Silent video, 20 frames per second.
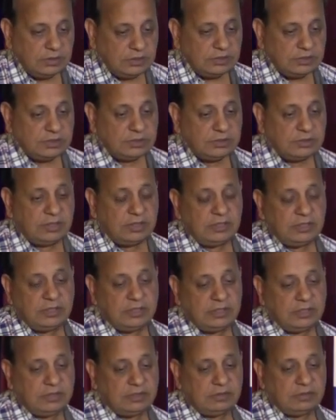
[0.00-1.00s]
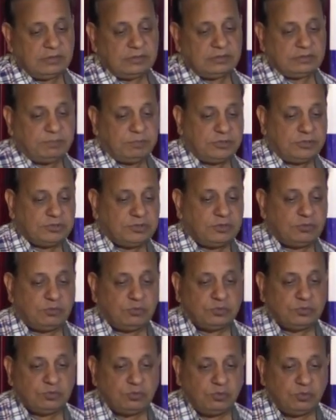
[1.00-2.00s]
This is the picture
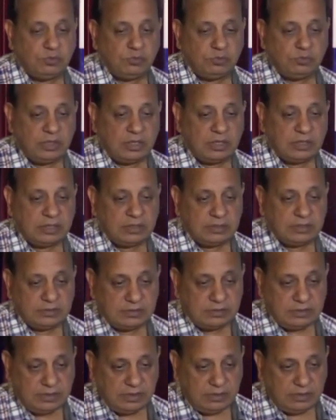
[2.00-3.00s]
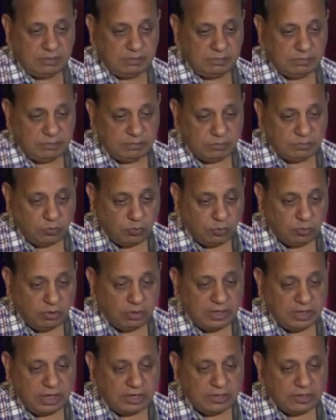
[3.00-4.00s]
to show you the
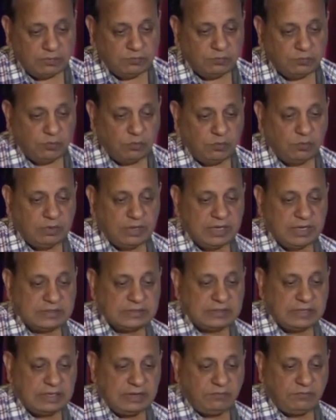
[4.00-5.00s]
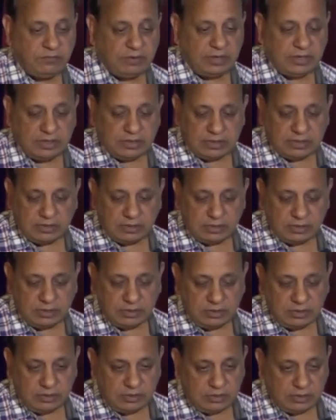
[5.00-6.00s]
coronary artery flow as the left ventricular
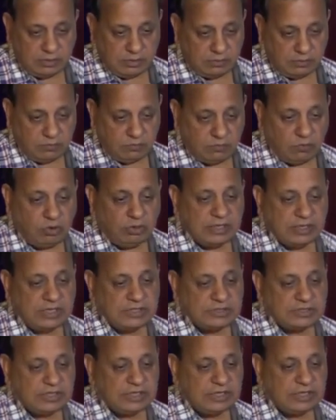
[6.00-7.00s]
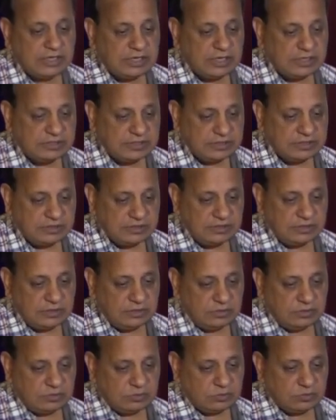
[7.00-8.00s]
wall tension increases.
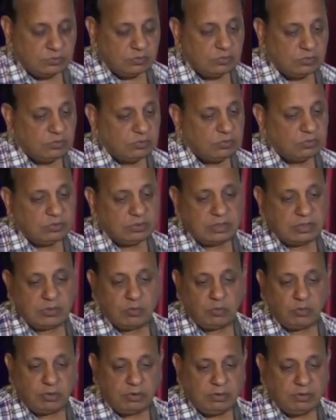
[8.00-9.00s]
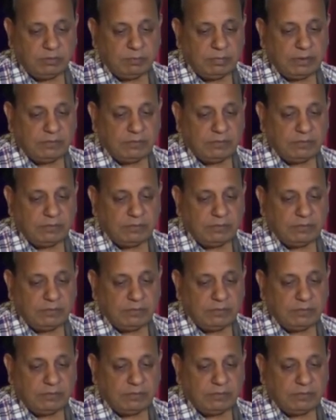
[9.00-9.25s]
So the coronary